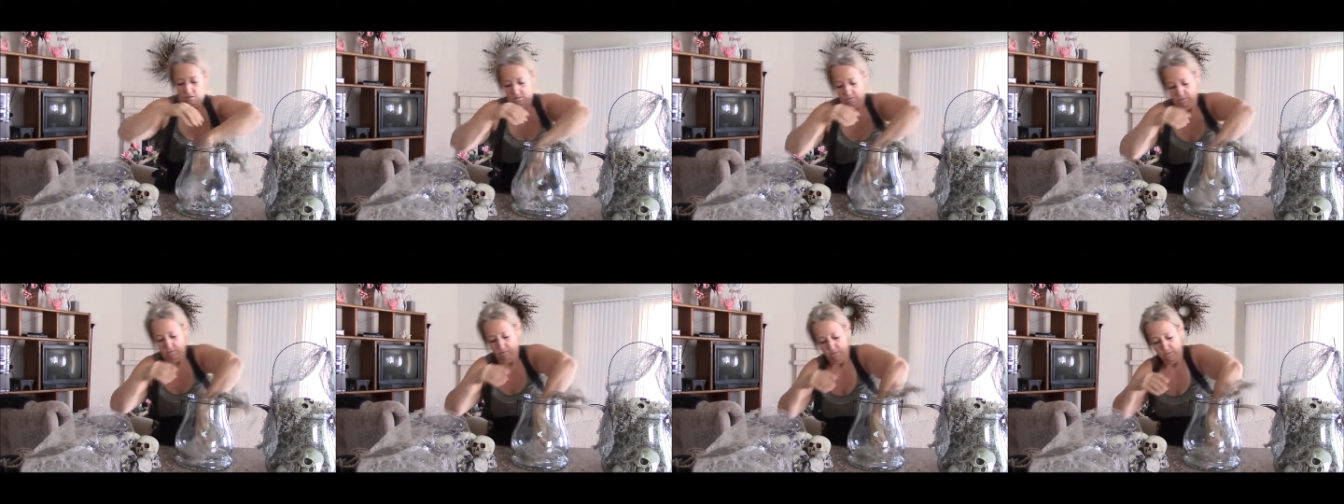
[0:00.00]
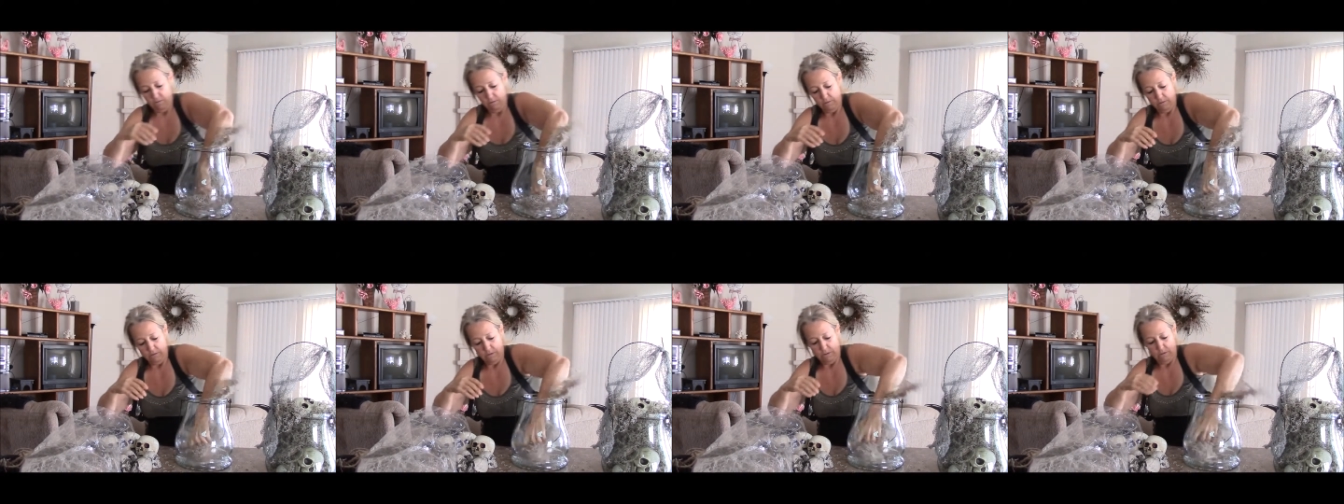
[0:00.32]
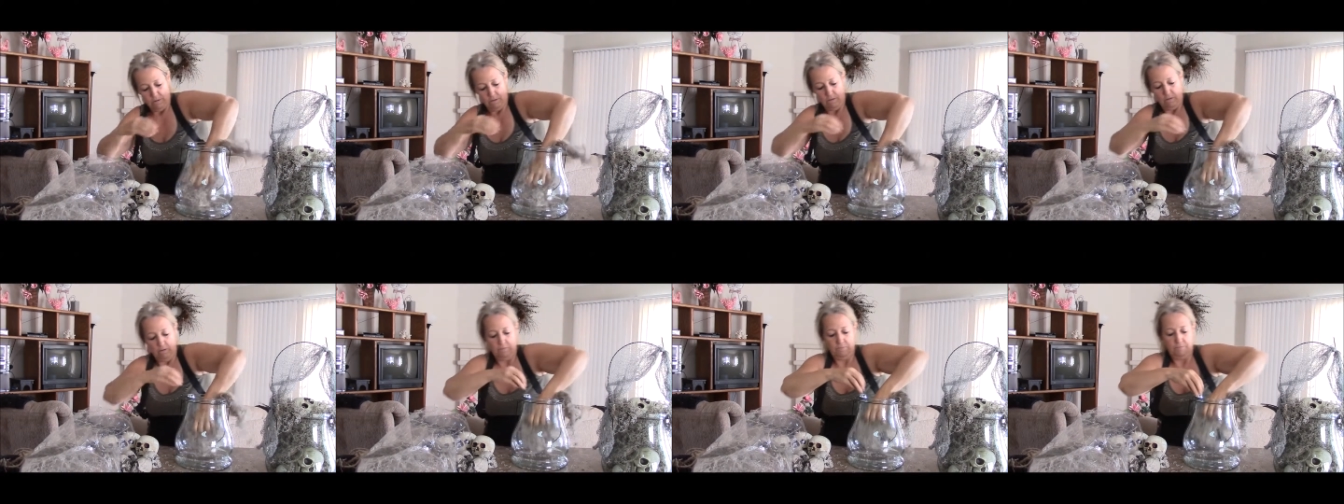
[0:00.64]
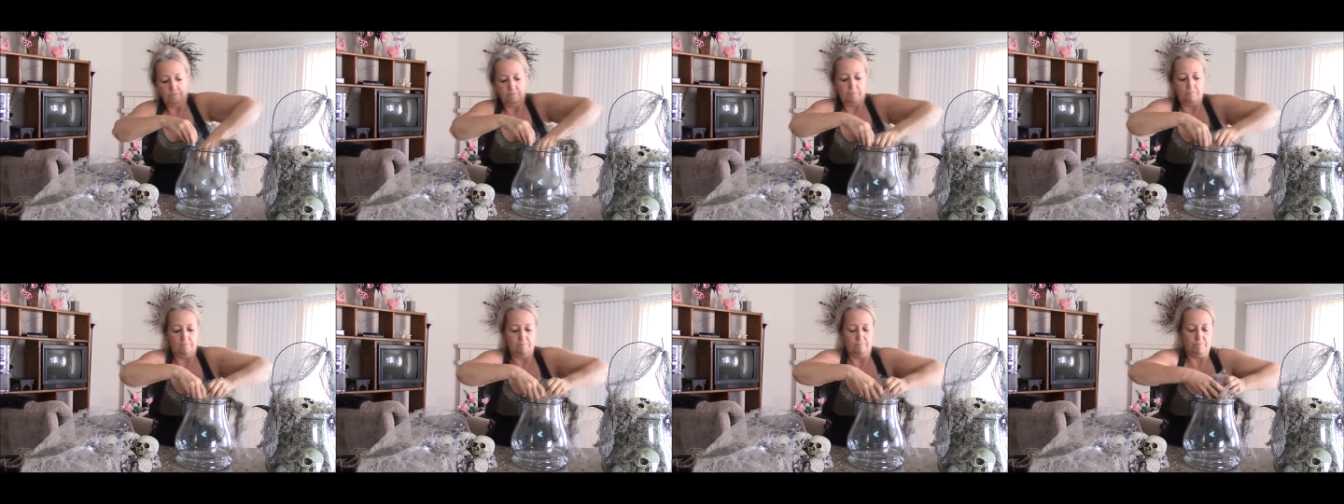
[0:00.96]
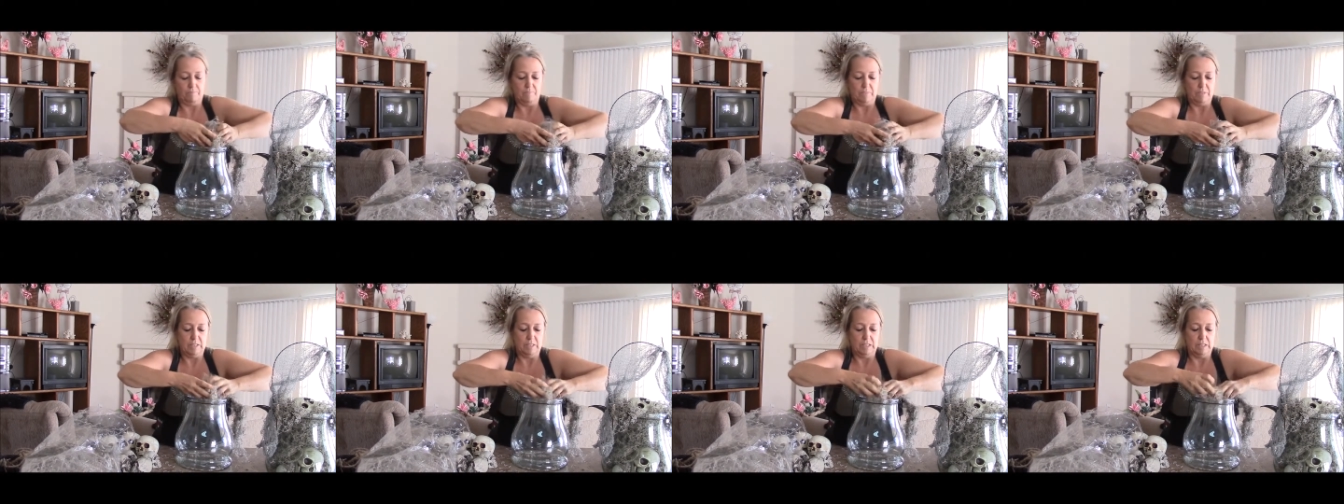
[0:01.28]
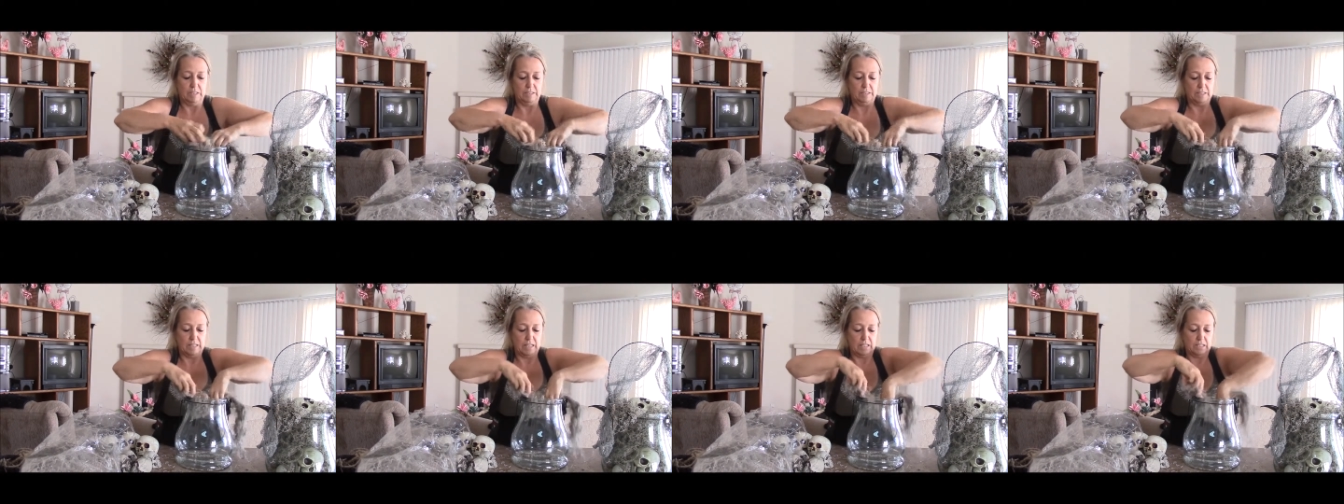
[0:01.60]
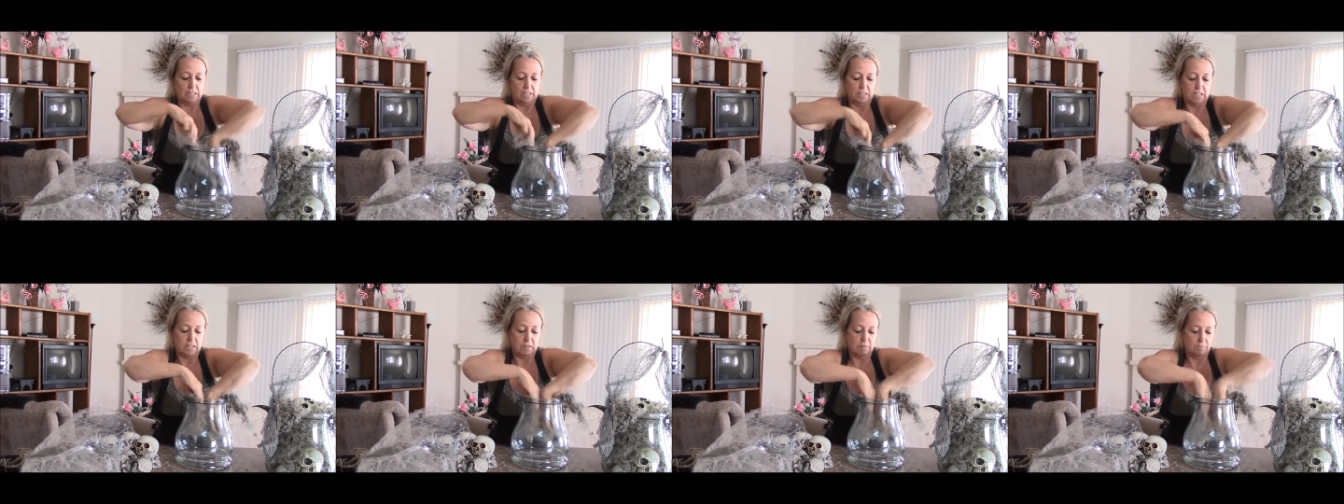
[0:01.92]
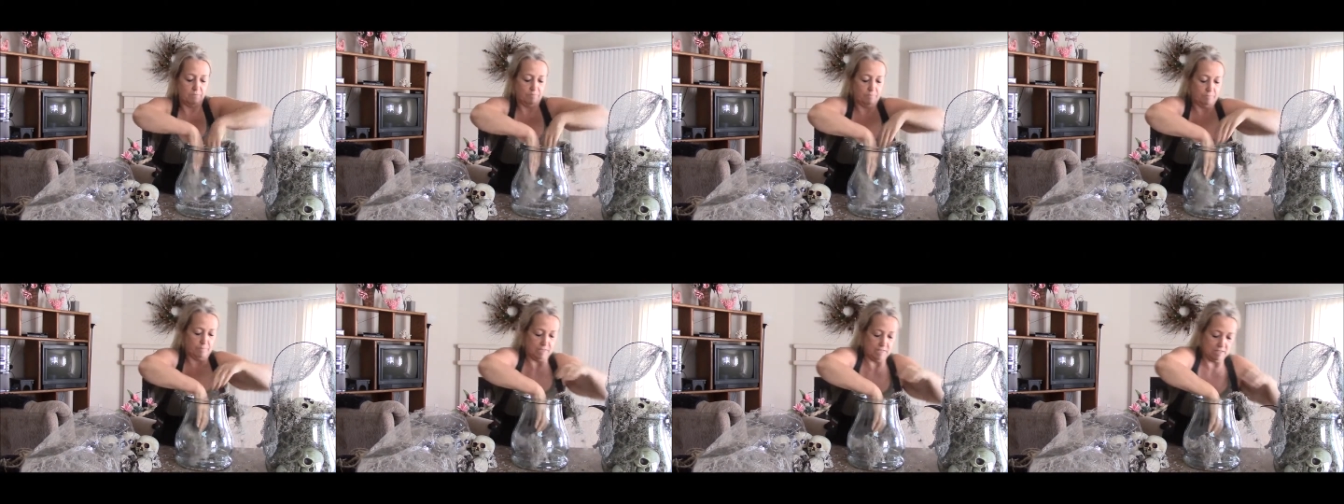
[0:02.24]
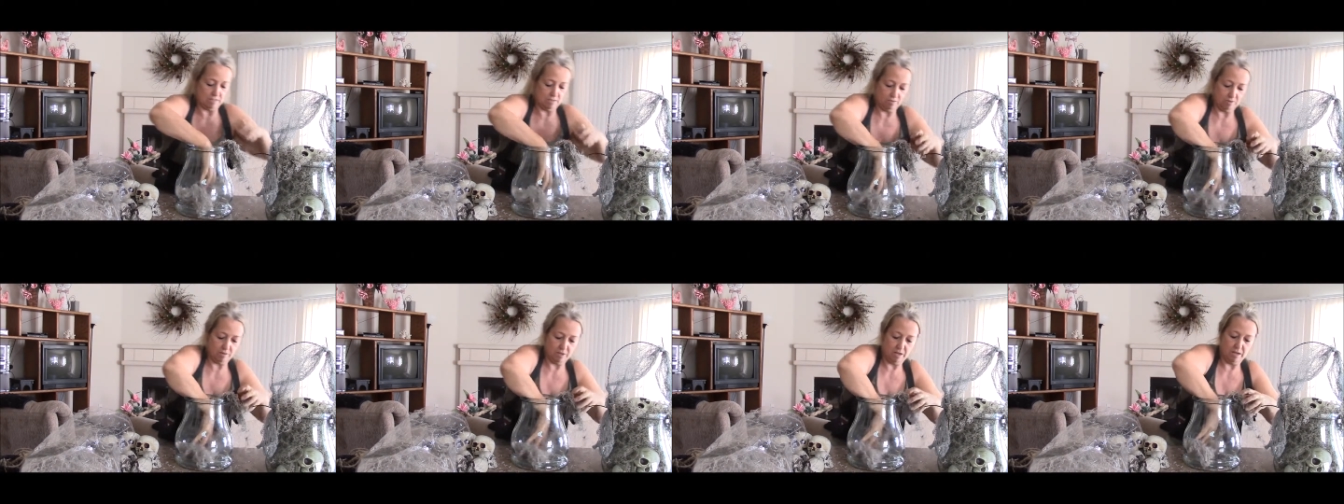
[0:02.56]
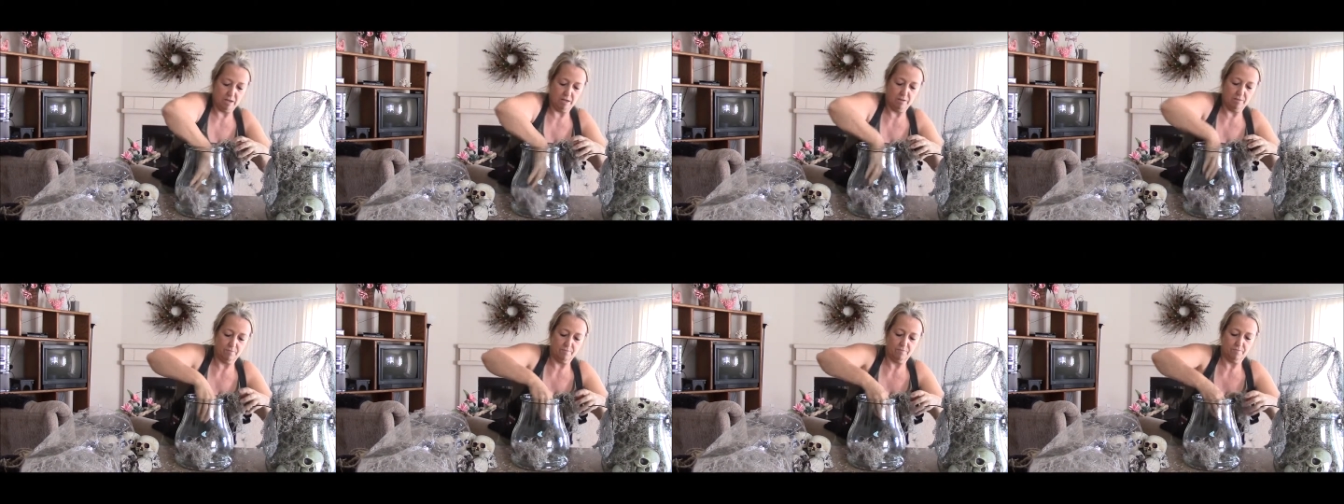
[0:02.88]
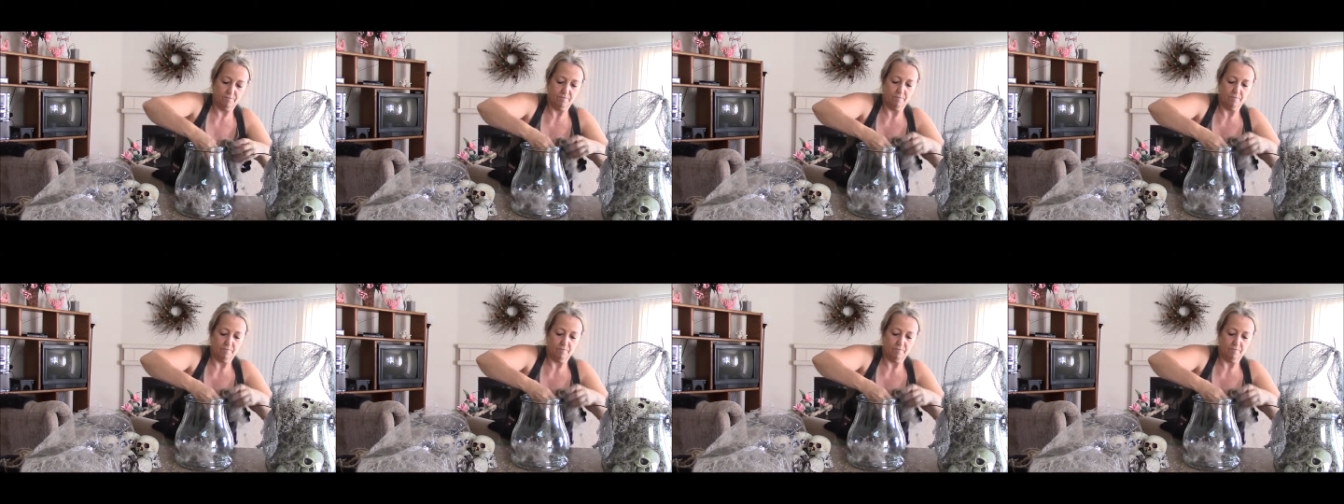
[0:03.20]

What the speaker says: Ooh, a little dusty, that's okay.